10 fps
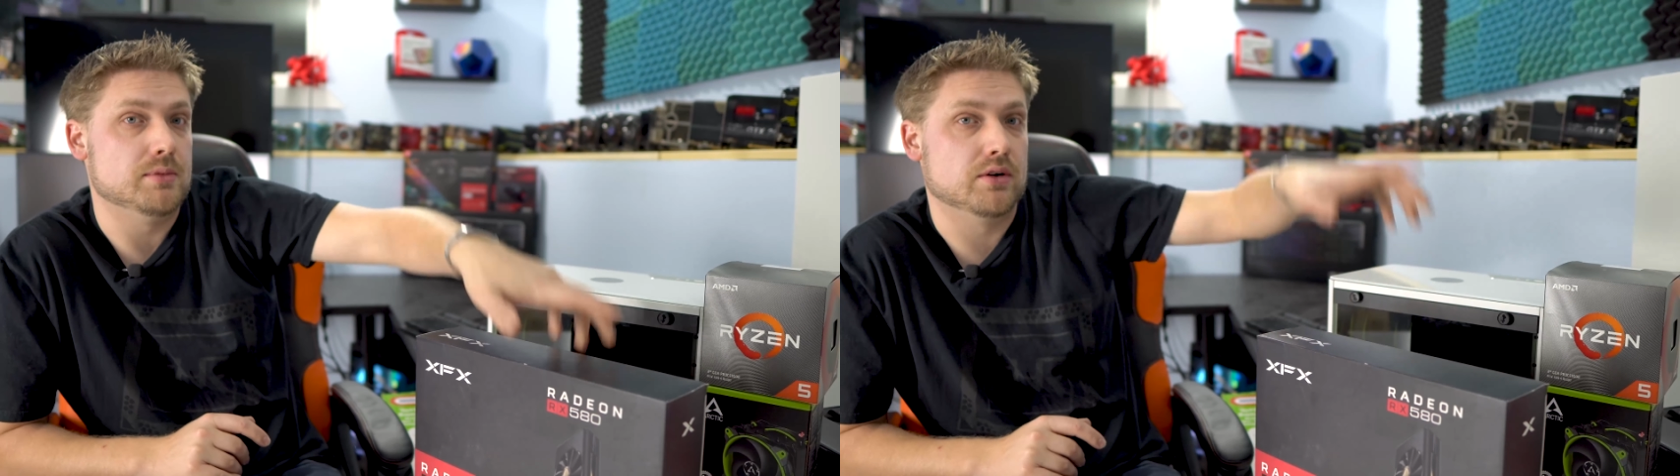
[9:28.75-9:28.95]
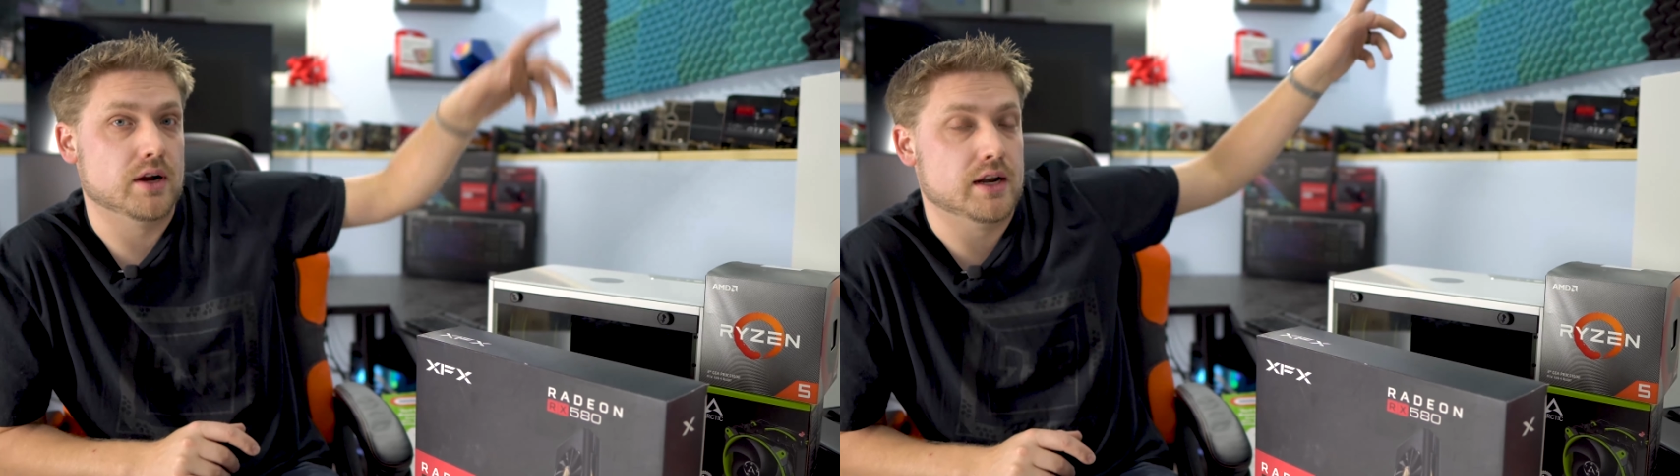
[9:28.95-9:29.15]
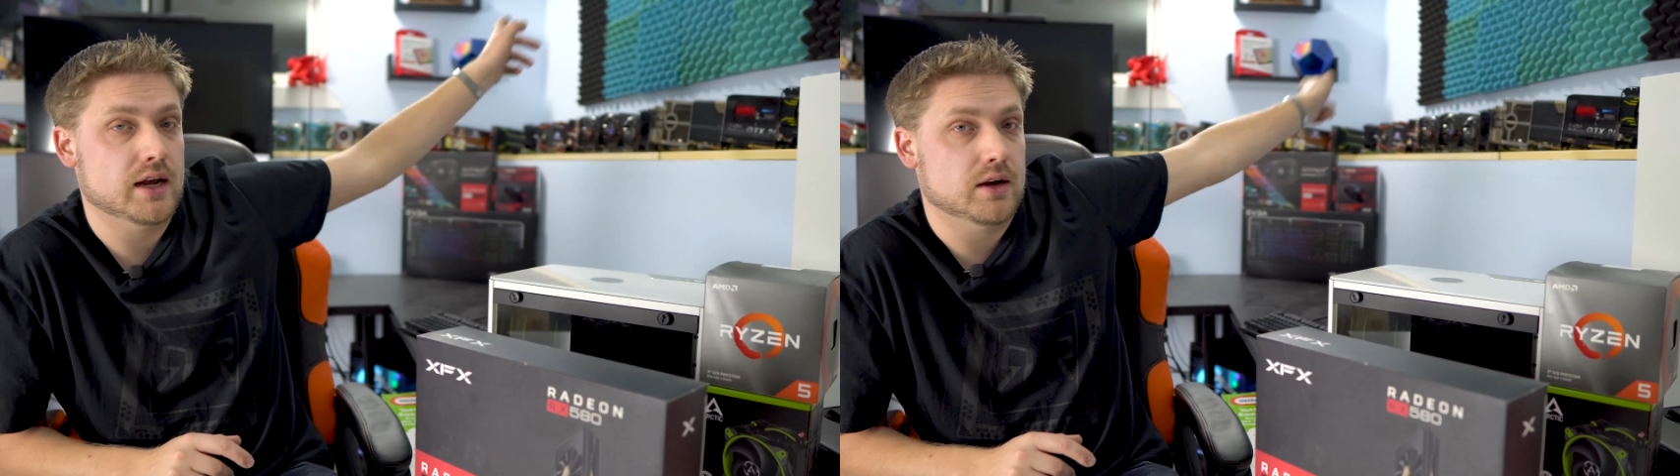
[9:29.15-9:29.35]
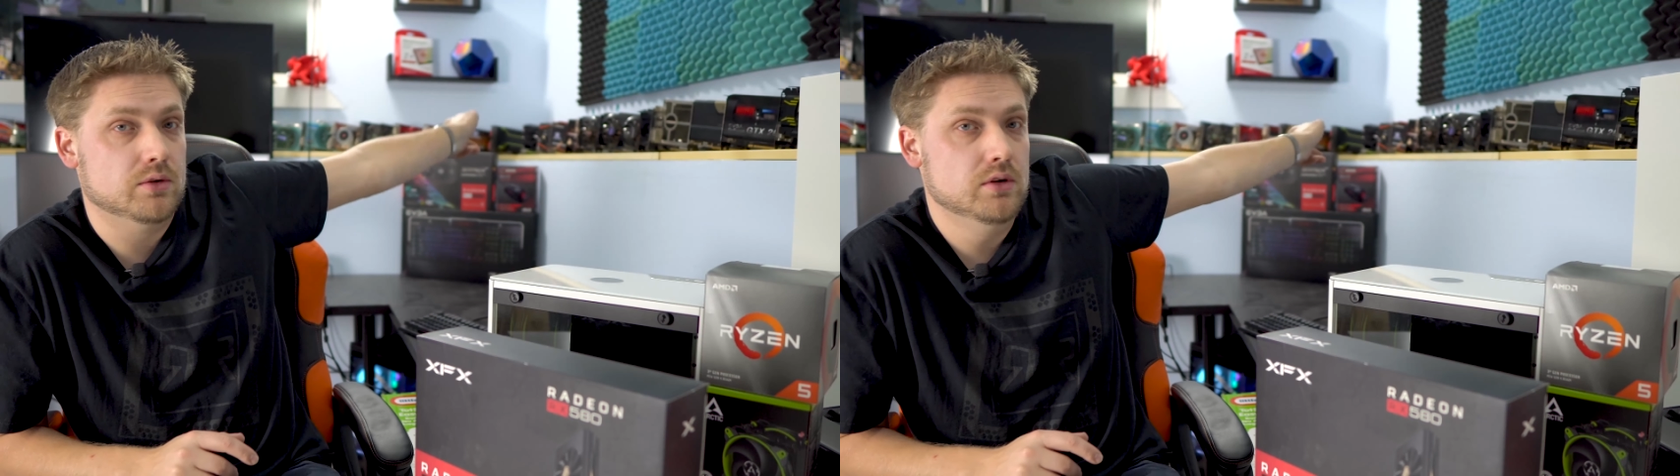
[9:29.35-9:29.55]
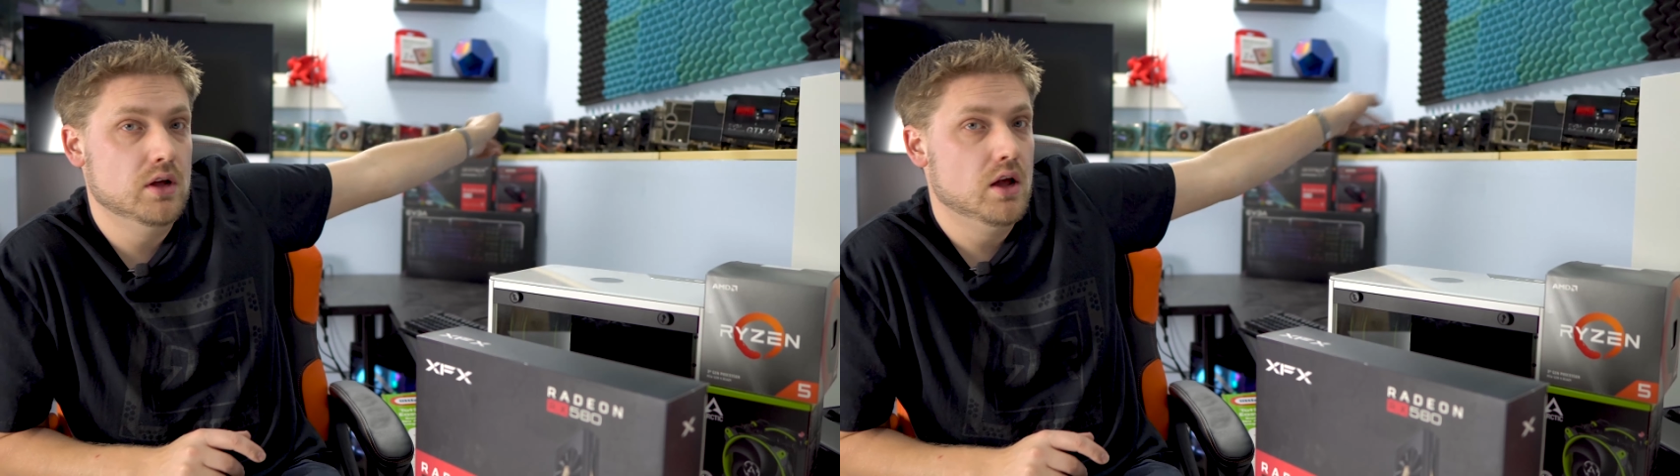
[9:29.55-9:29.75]
me right
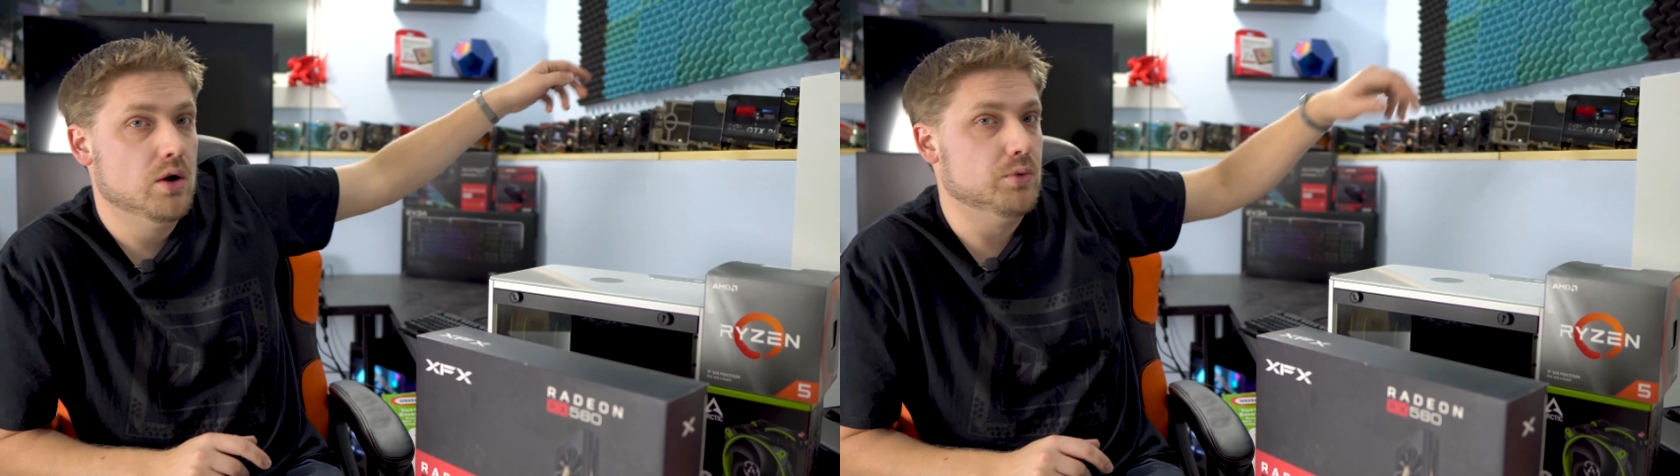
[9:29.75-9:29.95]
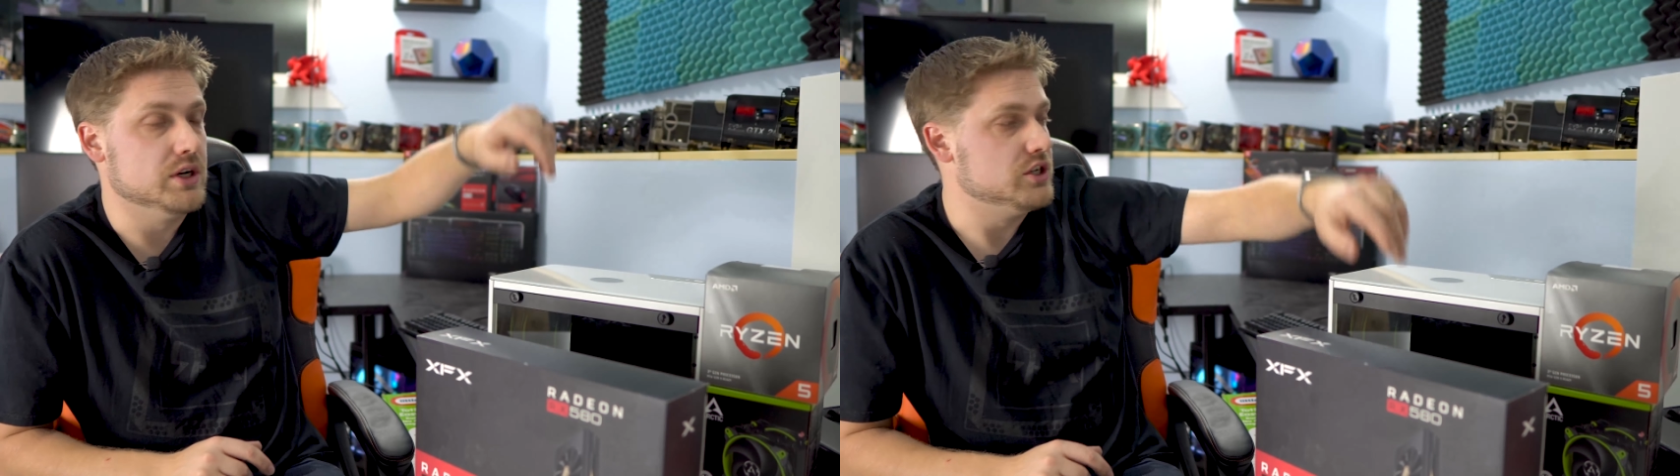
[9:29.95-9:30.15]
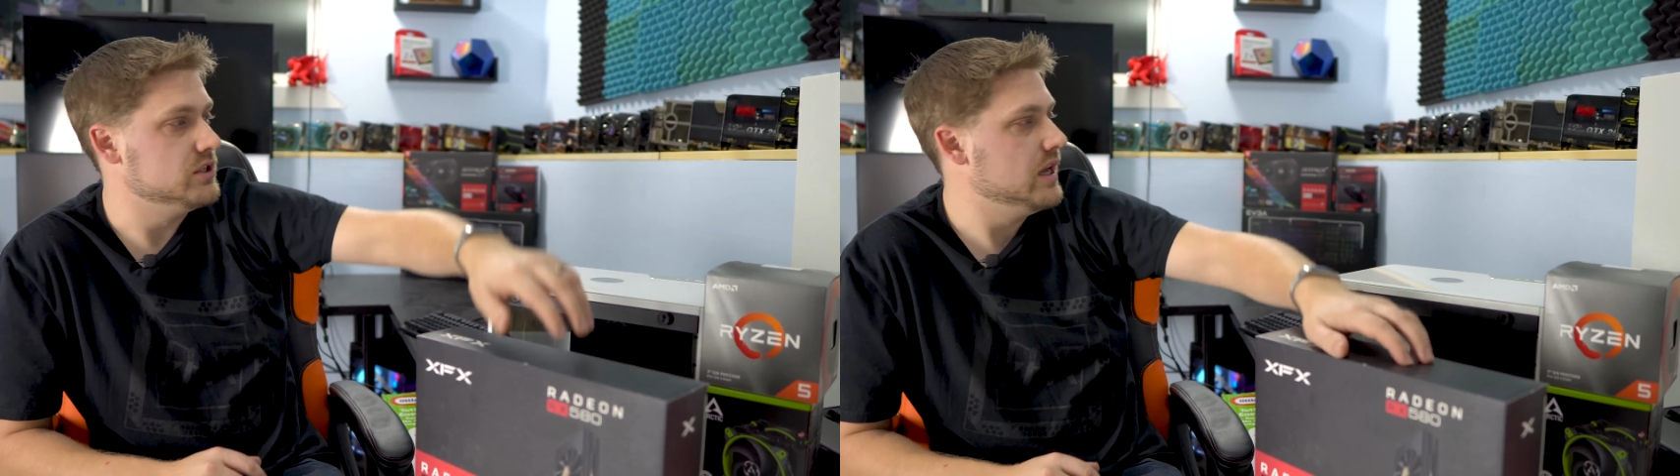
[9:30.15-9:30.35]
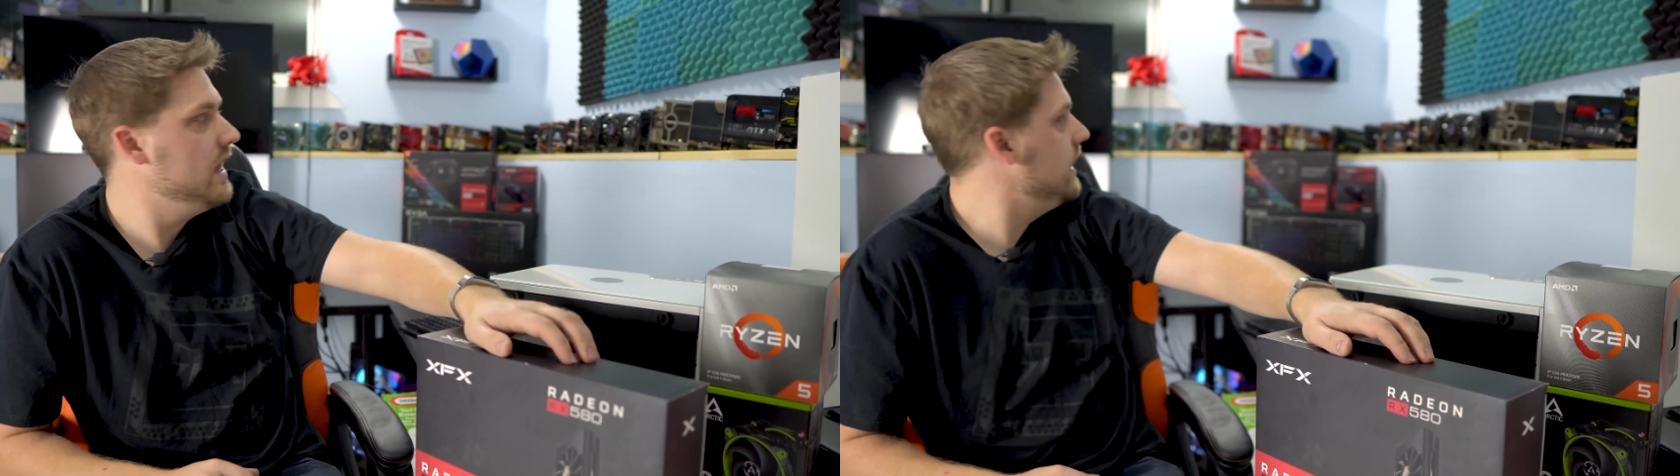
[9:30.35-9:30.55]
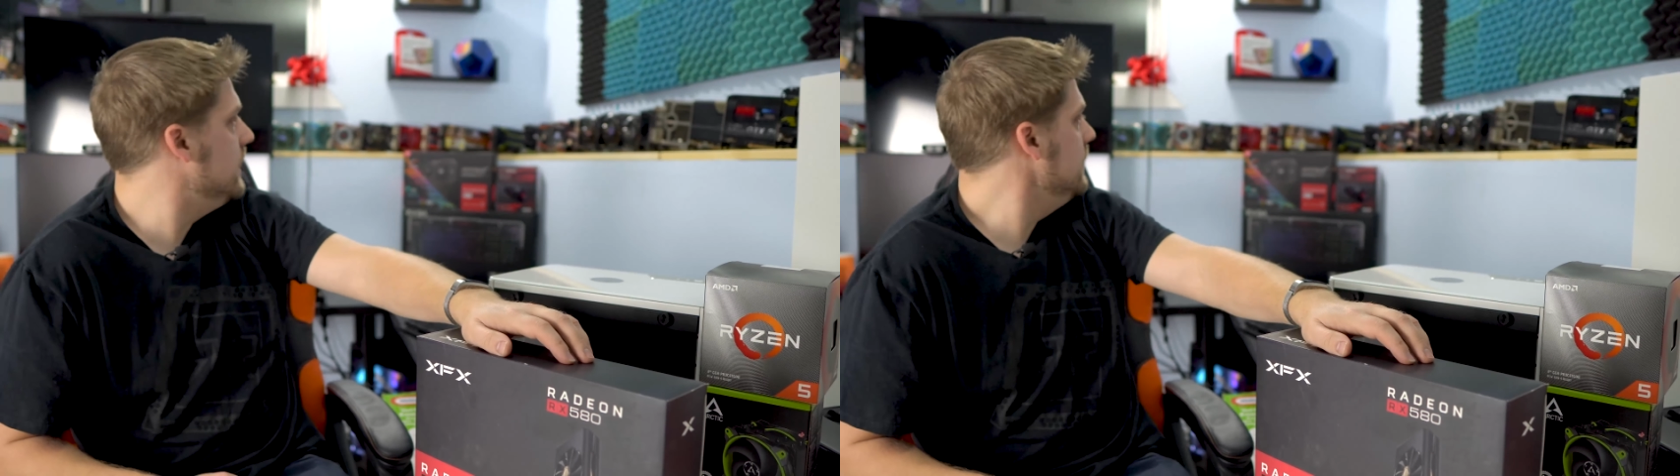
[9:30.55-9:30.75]
now, which is
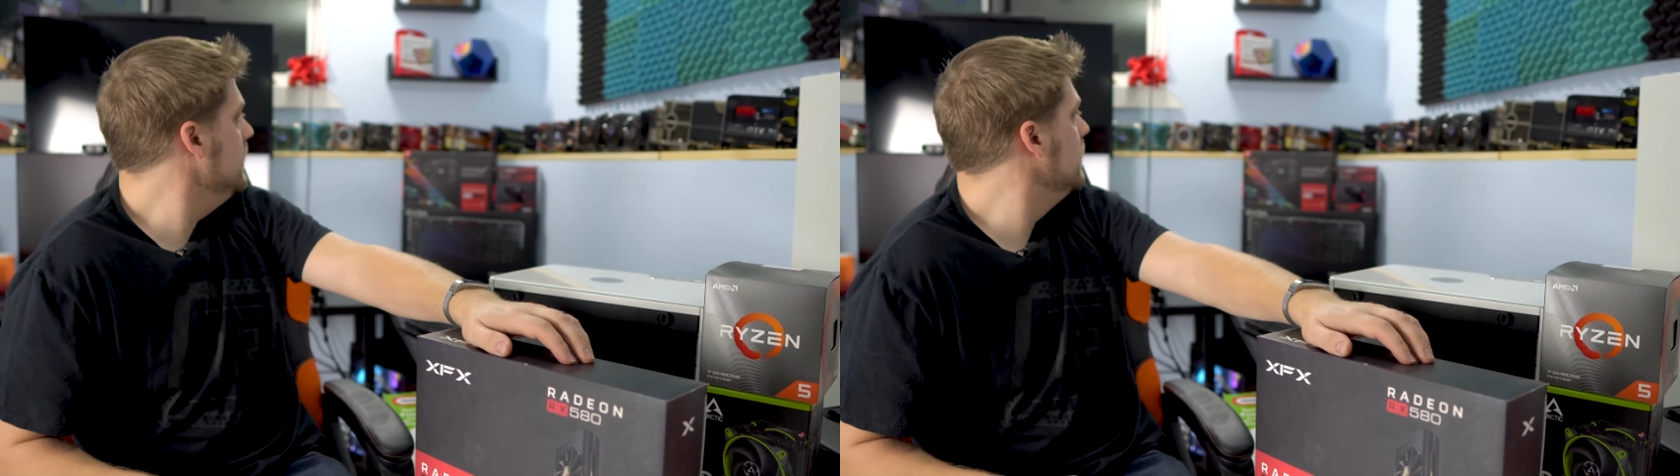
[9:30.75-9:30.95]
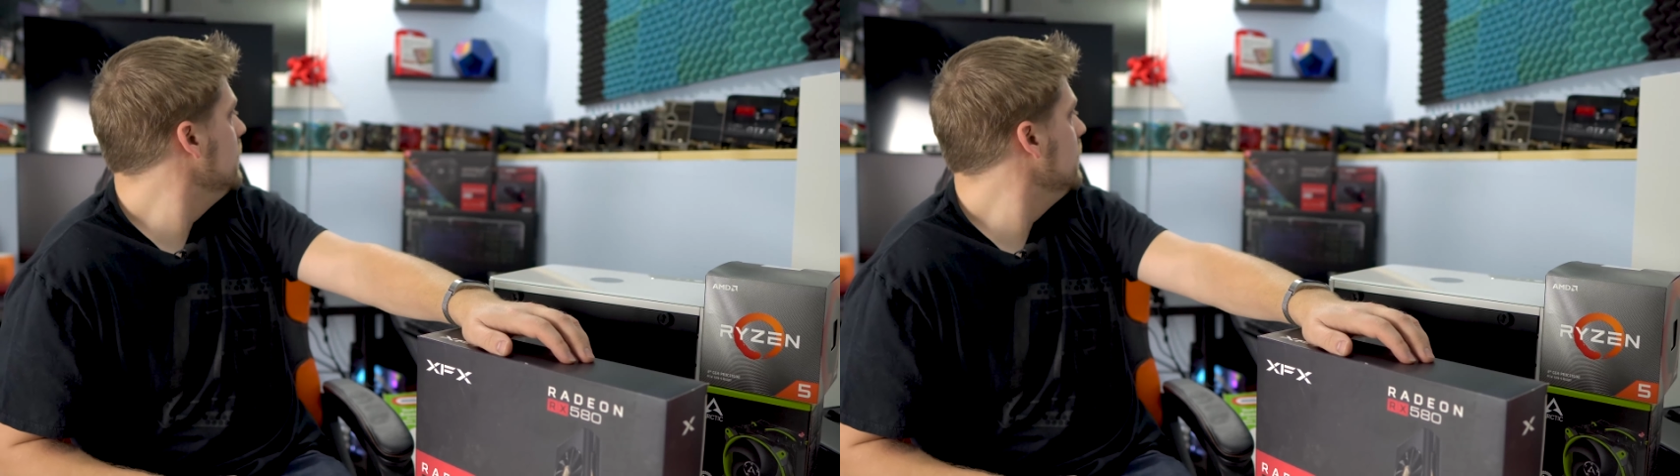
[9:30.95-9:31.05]
a